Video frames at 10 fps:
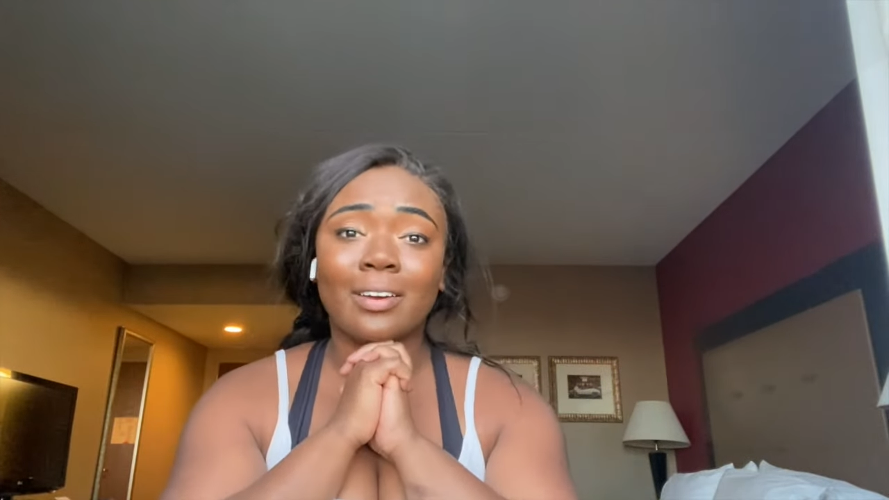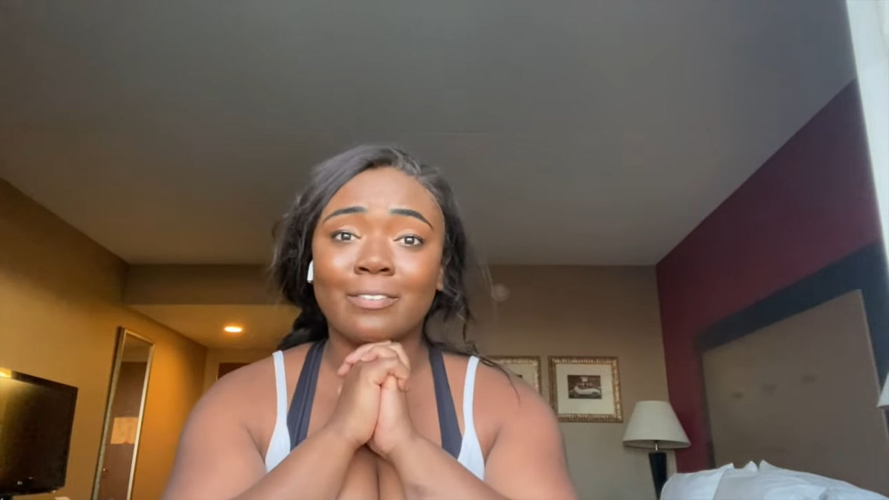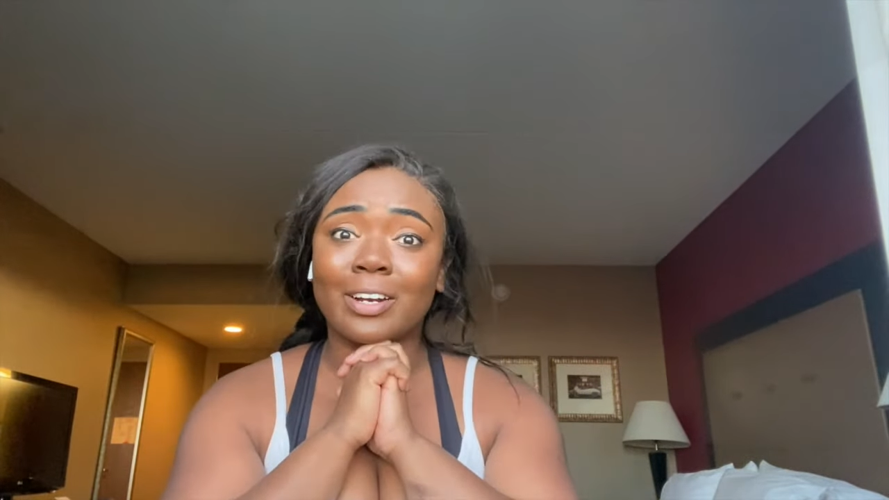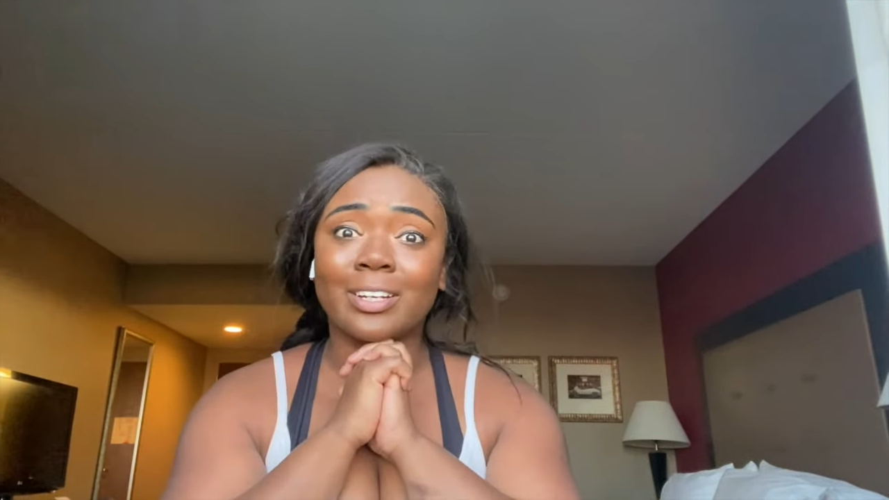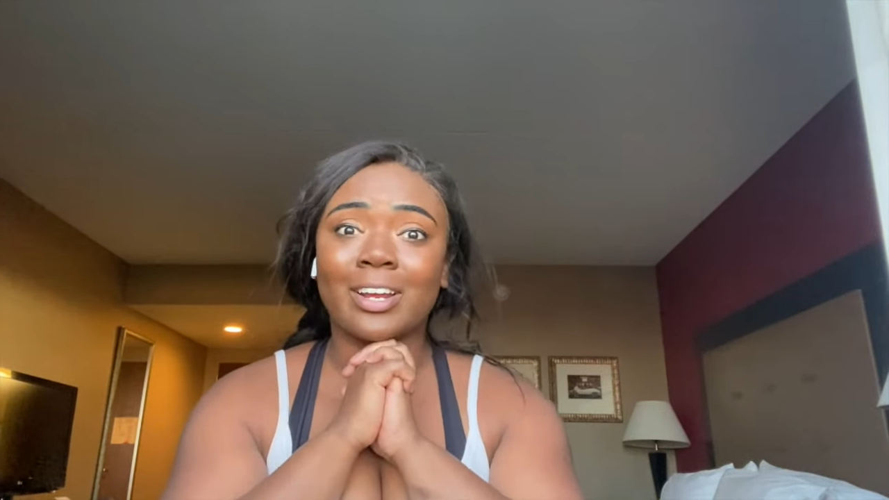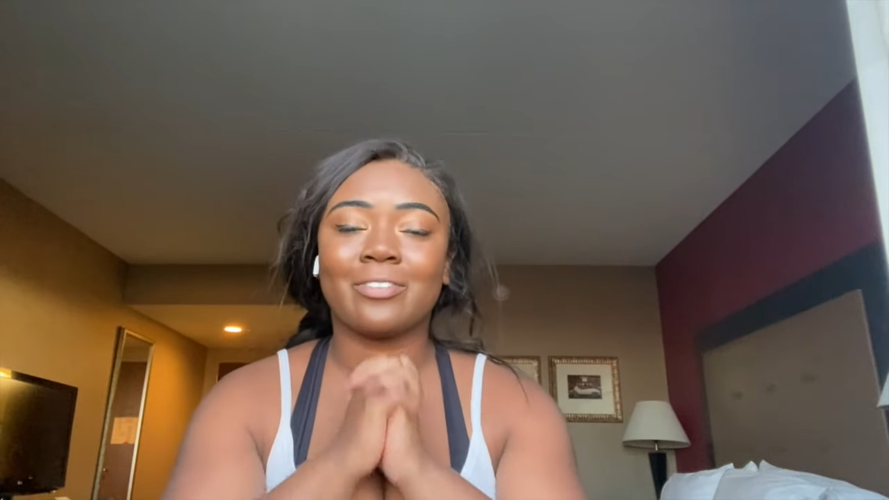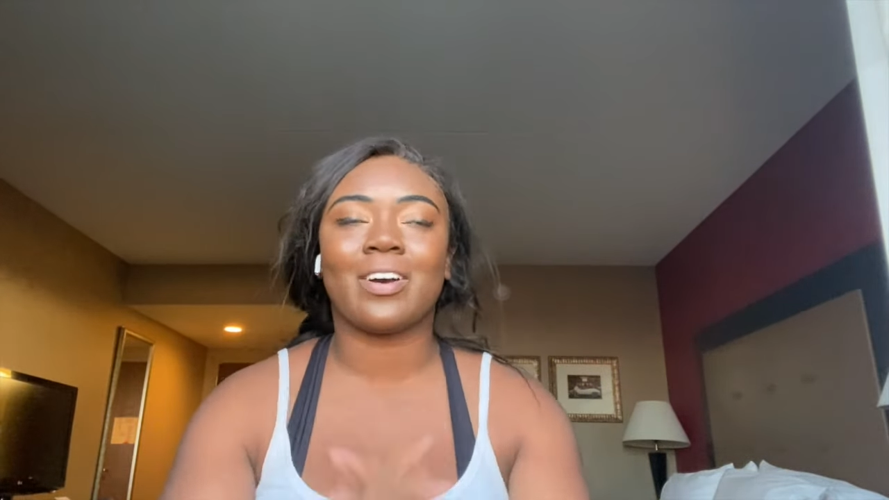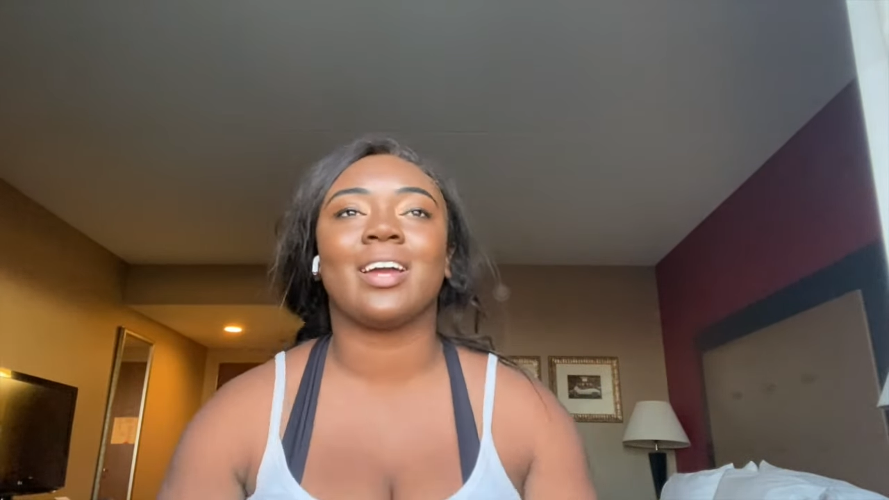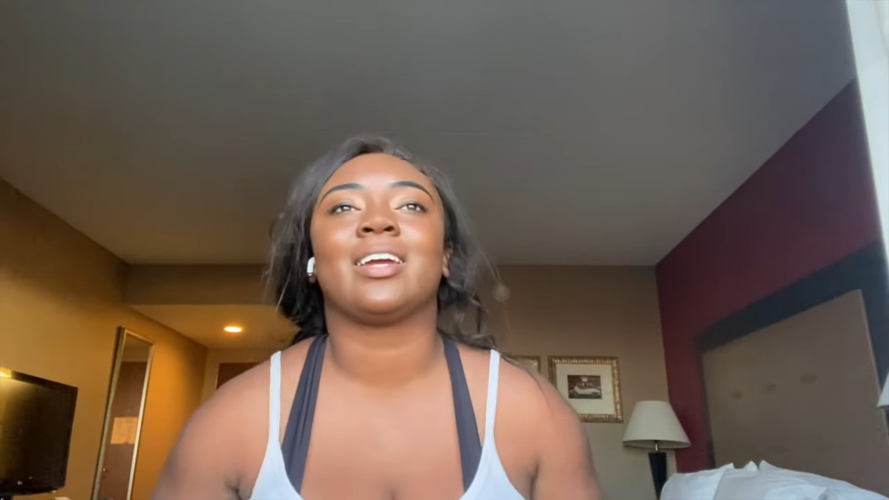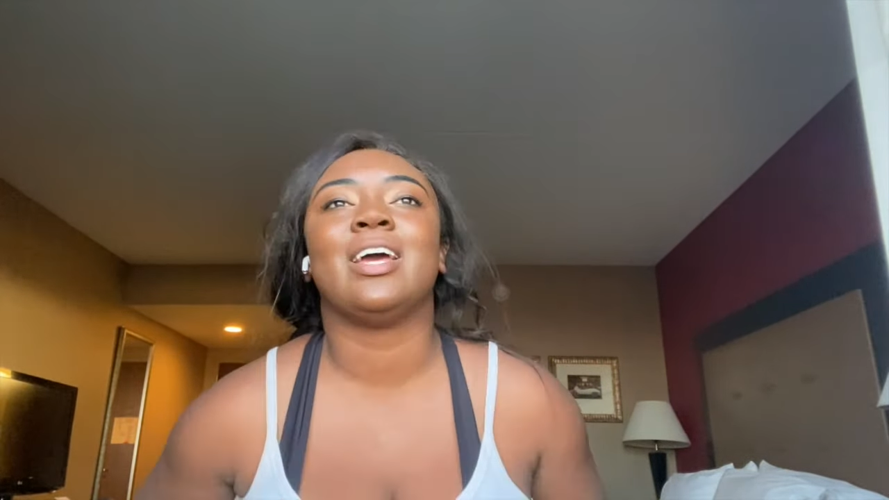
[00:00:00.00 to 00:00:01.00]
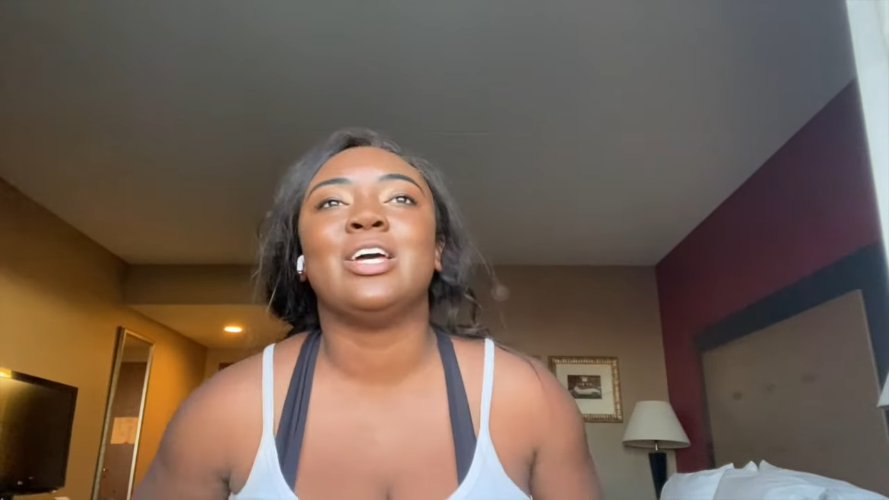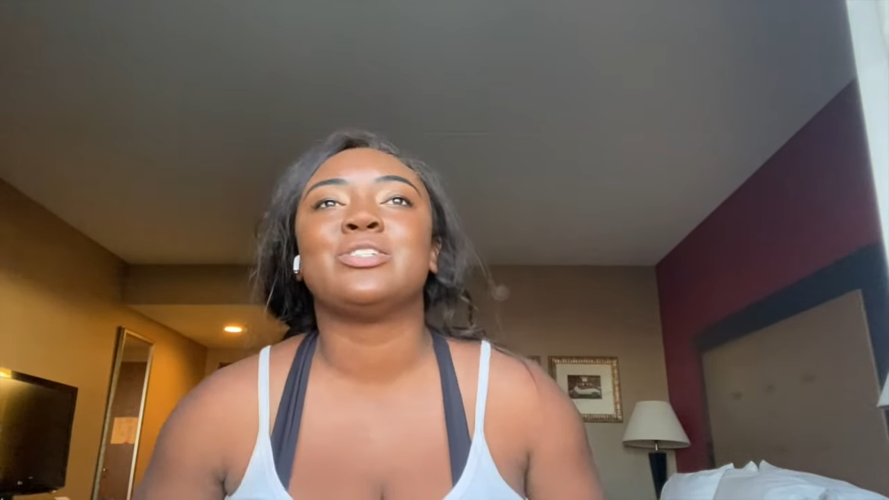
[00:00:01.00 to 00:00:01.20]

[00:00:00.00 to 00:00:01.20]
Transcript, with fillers: very terrifying.